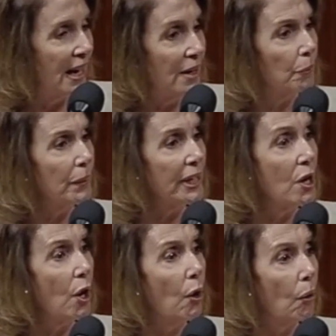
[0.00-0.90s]
And we
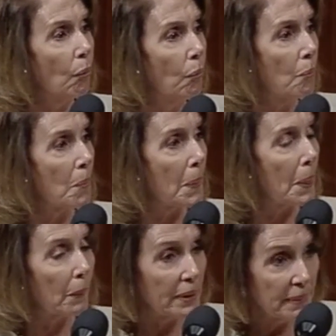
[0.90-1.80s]
know
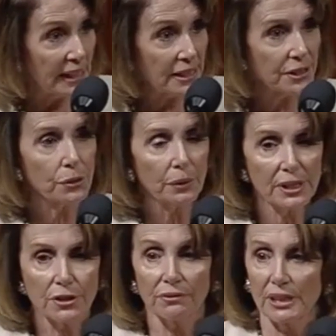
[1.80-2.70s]
what it means to
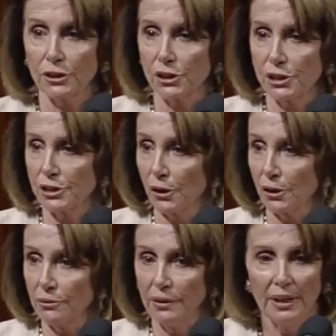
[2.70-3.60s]
each of us to
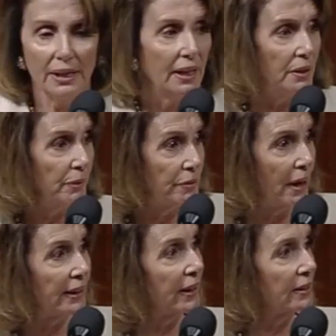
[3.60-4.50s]
serve, and we
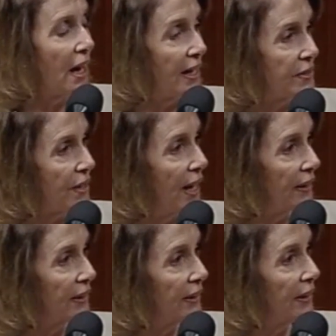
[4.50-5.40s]
recognize
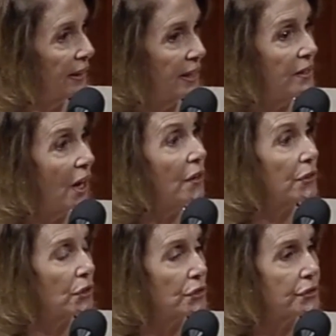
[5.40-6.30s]
that in
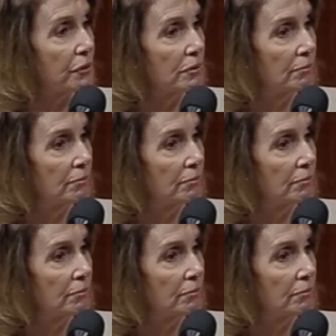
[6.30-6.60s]
others.